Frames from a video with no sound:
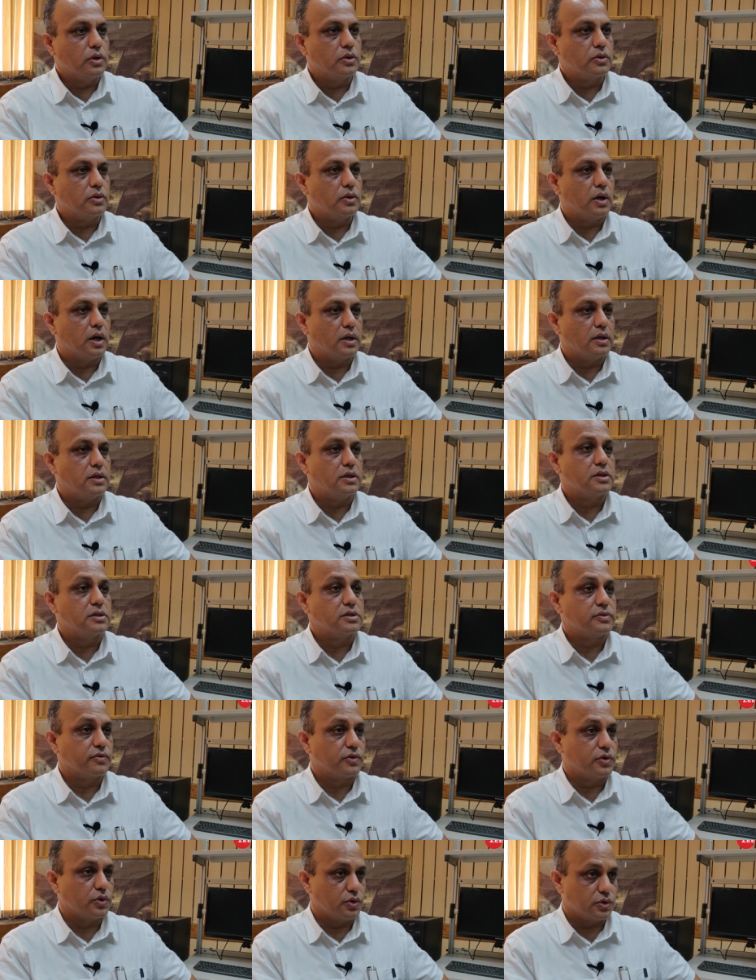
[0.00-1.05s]
into hundreds
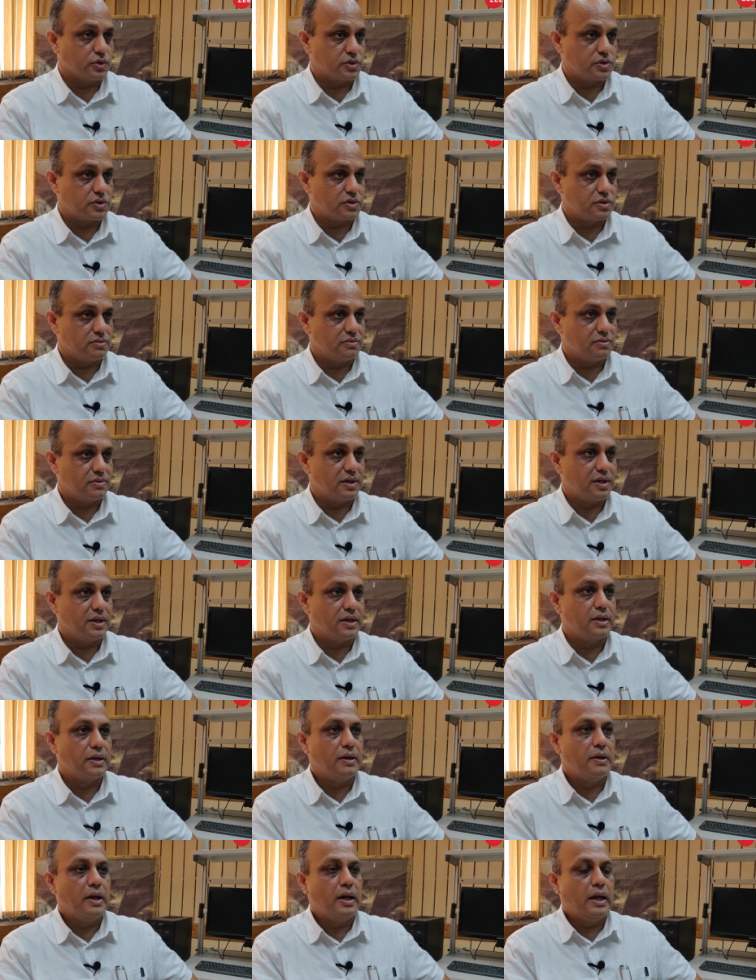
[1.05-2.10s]
of crores.
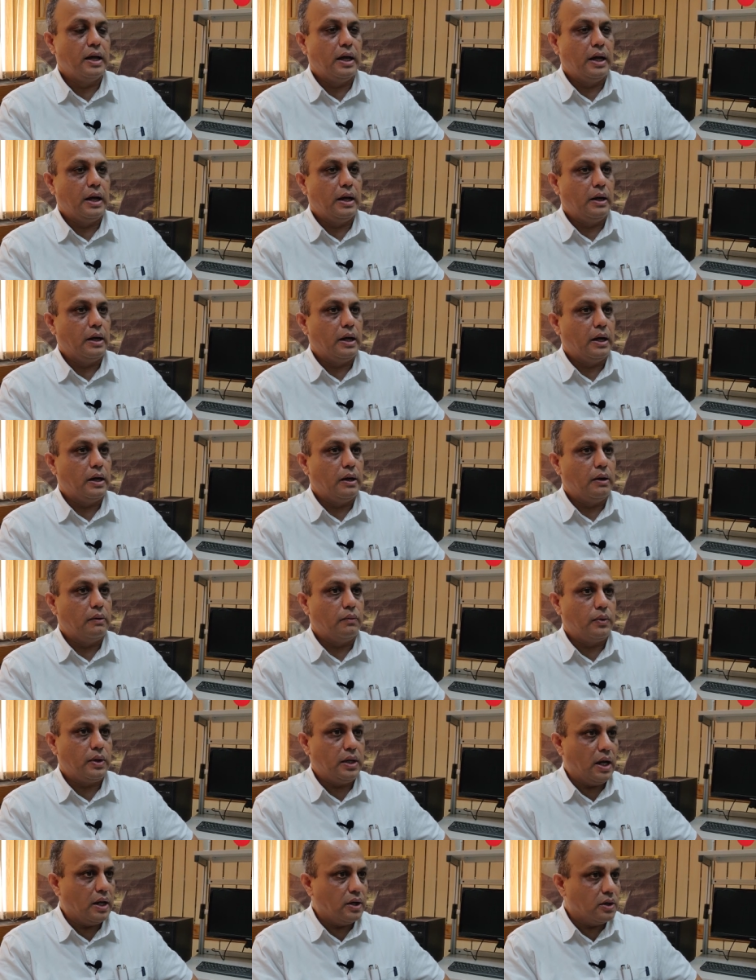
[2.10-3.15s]

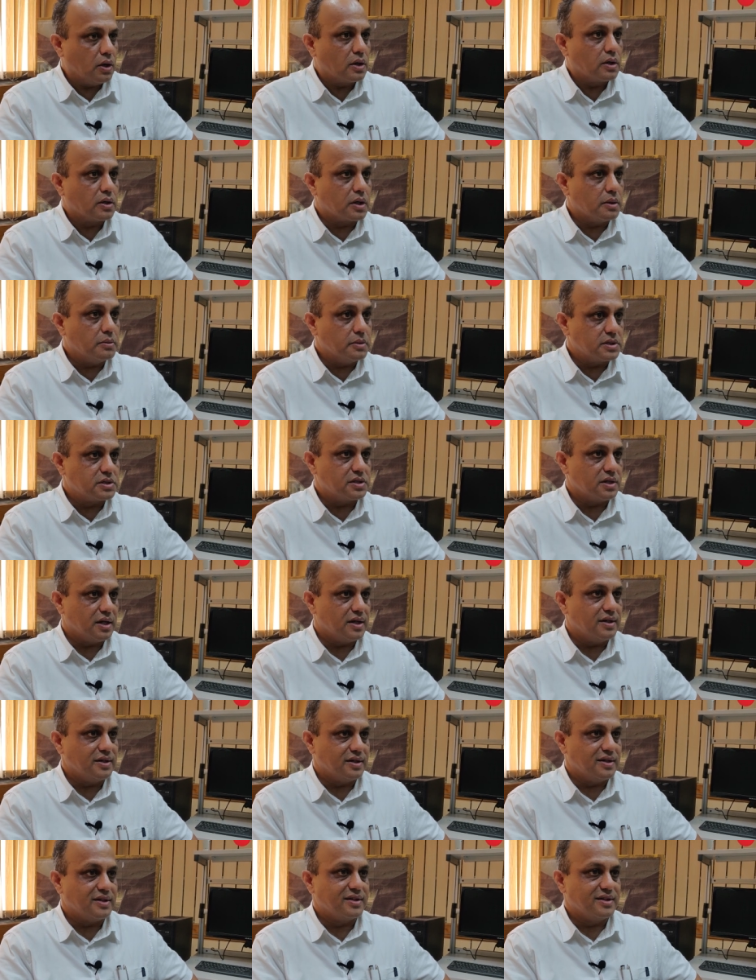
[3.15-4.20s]
We are not a commercial
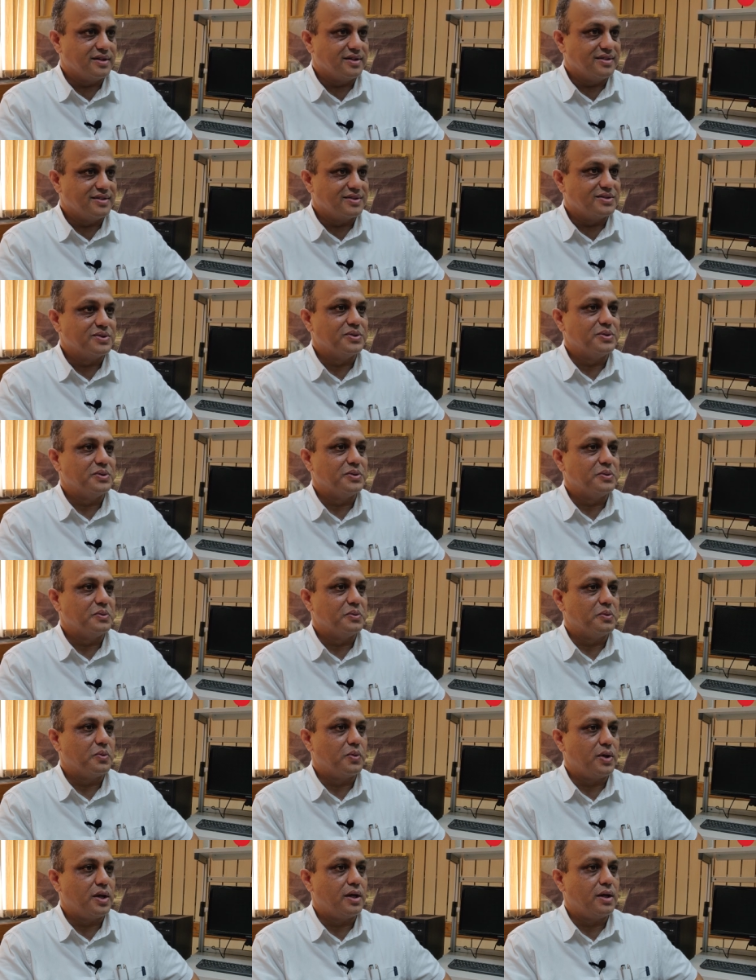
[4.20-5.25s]
entity, so
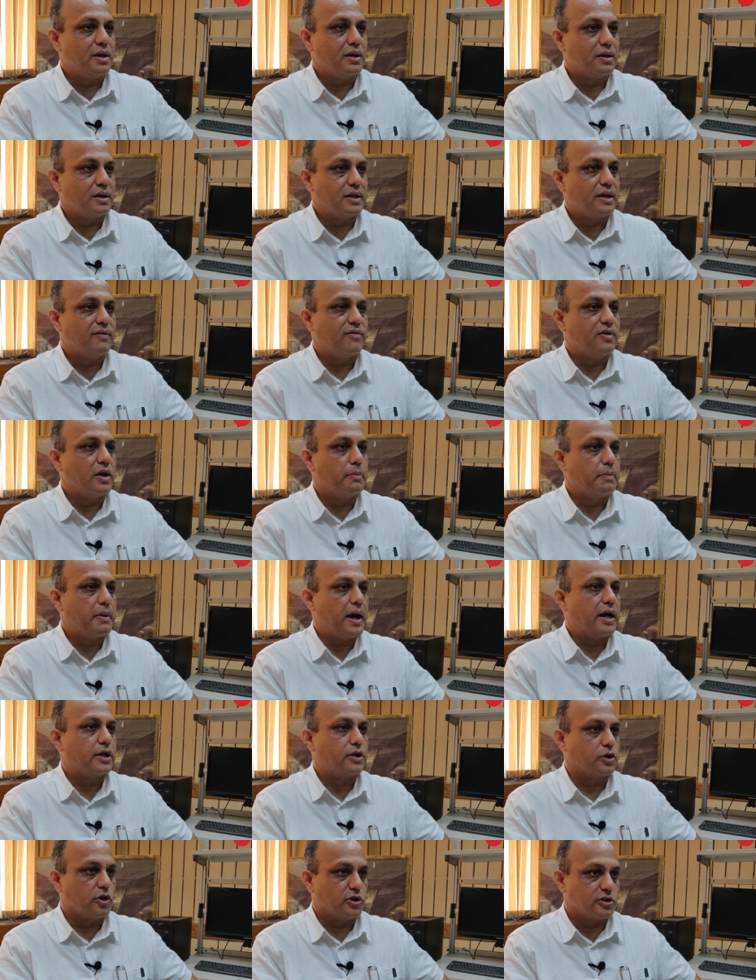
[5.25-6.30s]
we develop
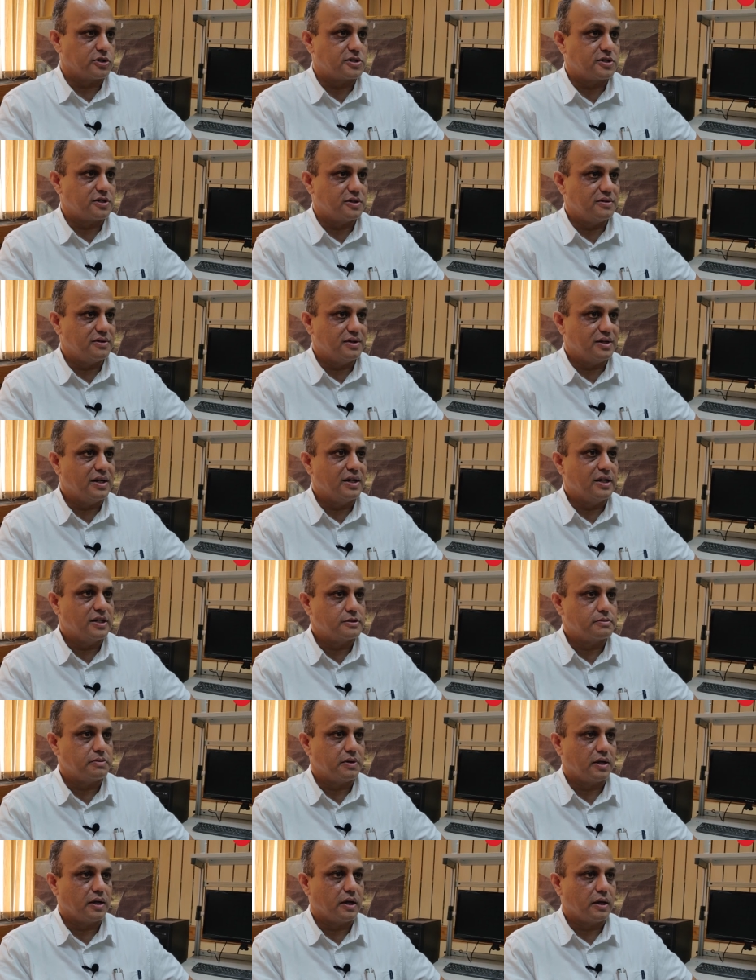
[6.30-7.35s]
at cost, really
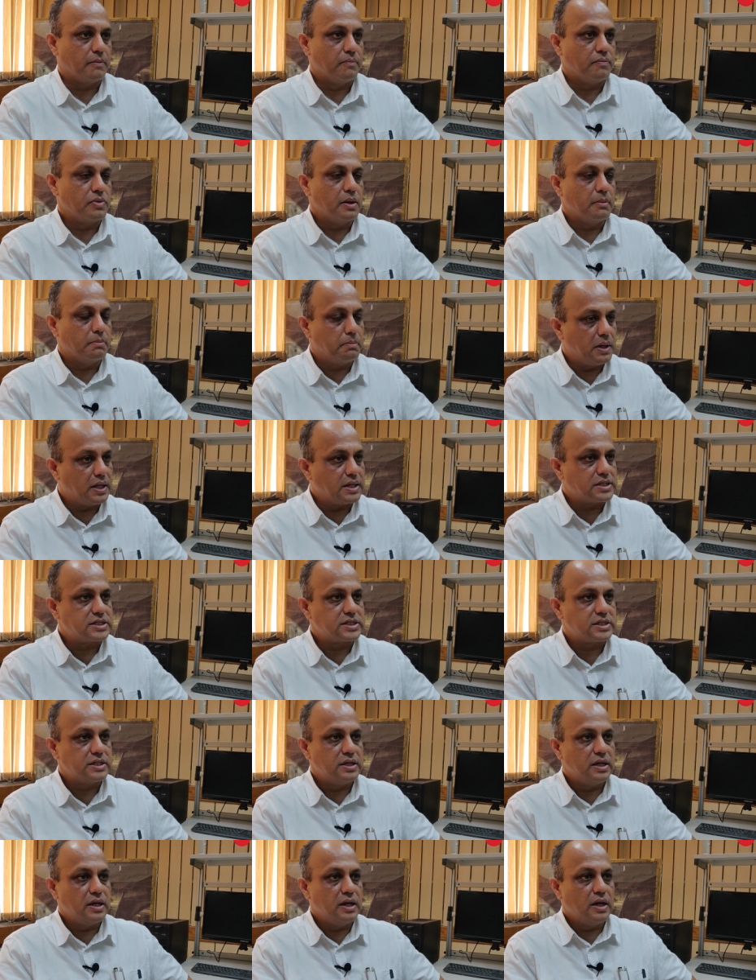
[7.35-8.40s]
speaking.
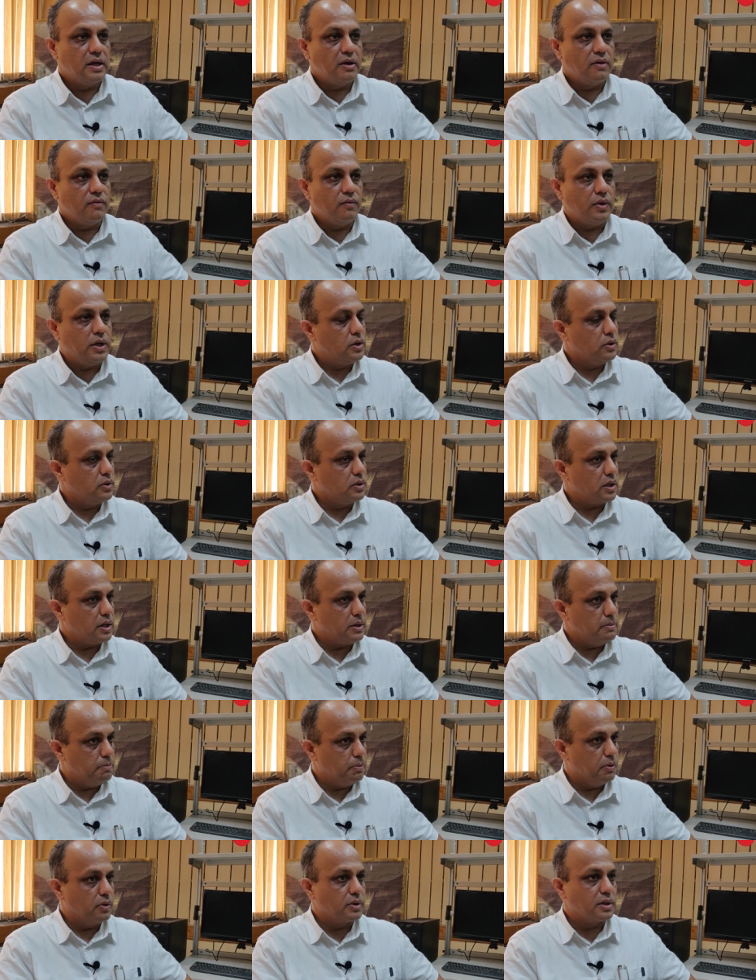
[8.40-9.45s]
Plus, we don't
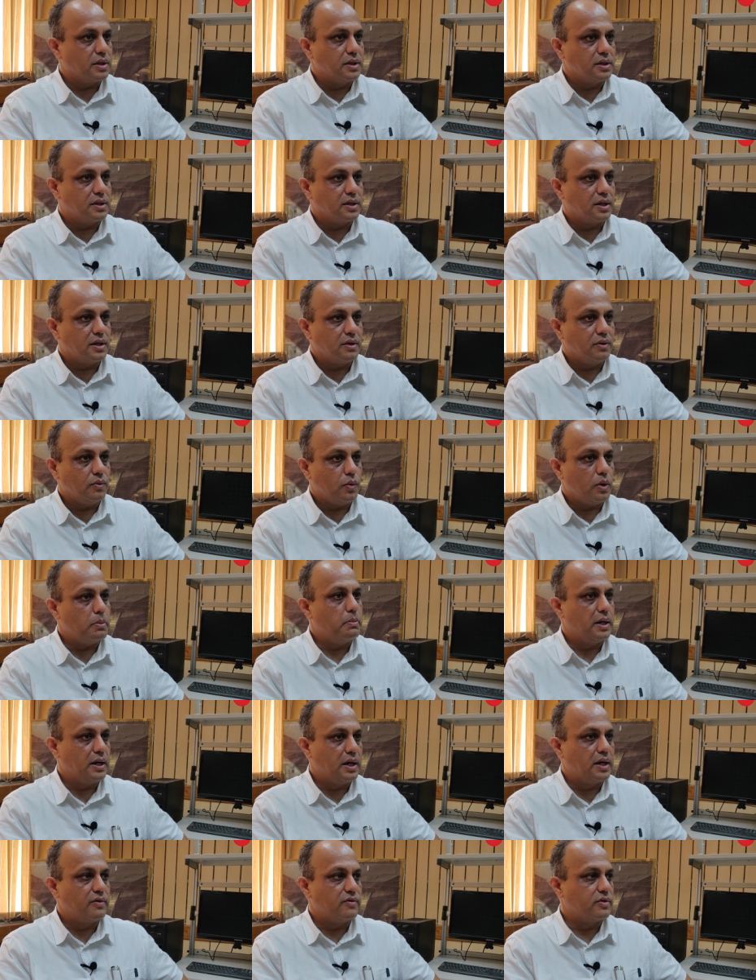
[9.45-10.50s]
import anything, we
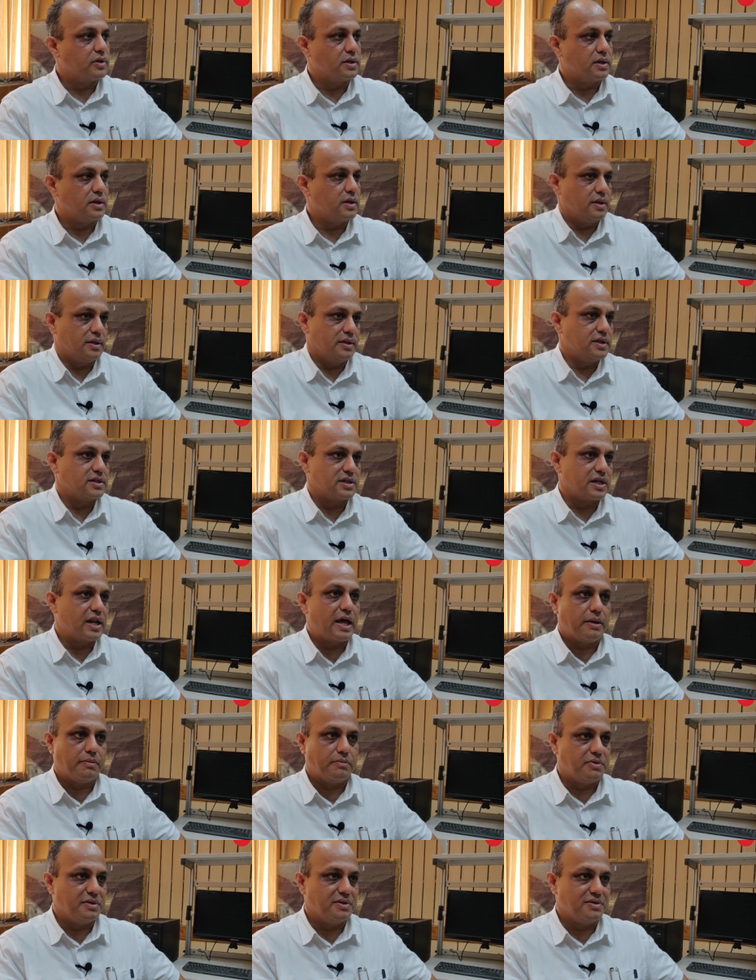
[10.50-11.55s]
build everything in this
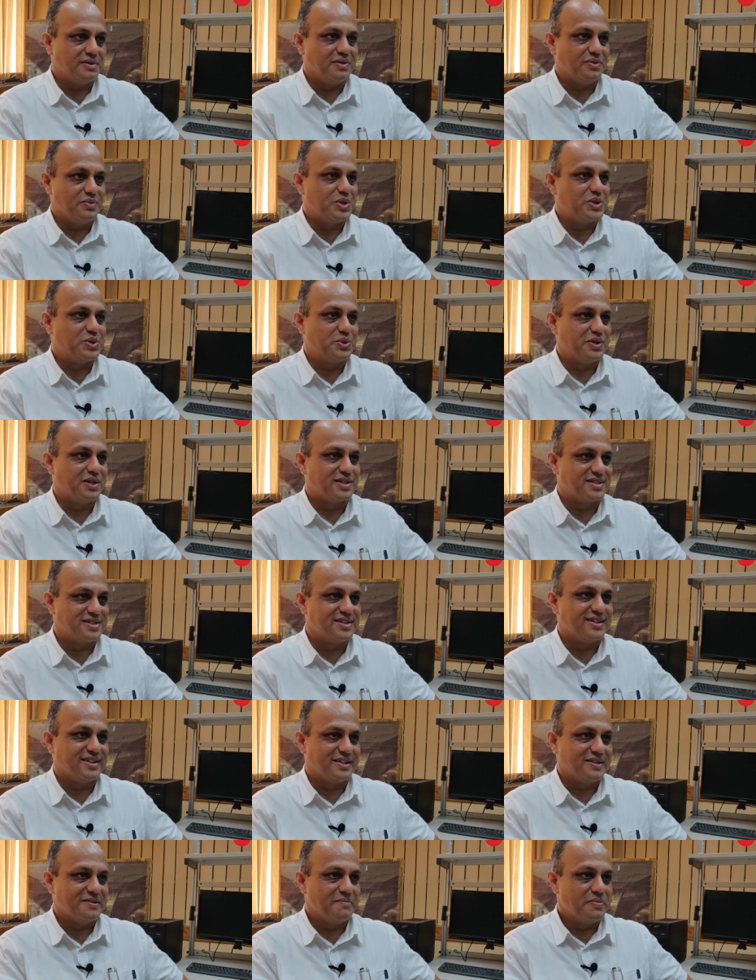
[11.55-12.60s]
lab in which we are
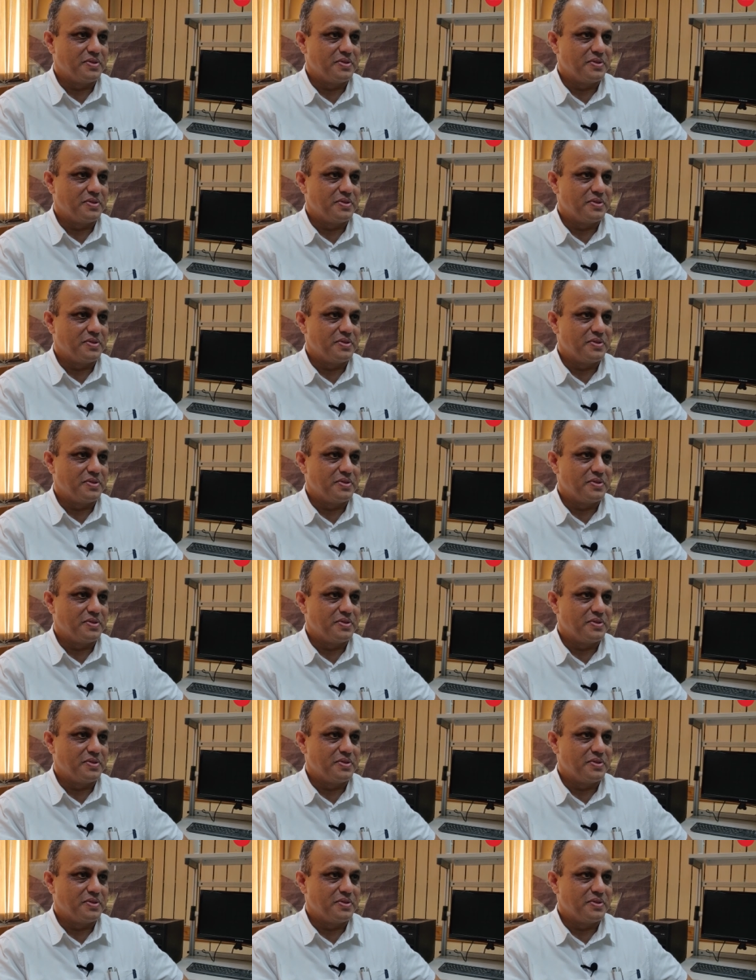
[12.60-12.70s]
sitting.